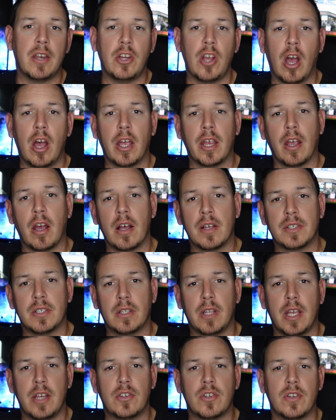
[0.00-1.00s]
yawing
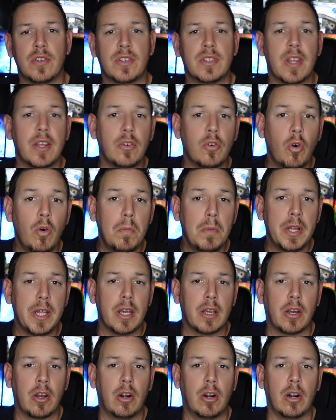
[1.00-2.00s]
oscillations that normally
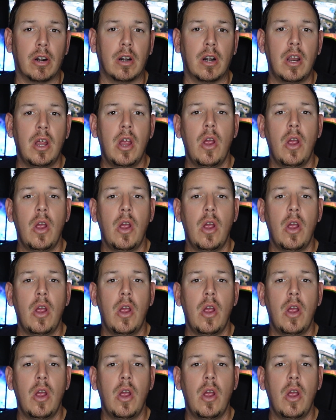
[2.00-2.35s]
occur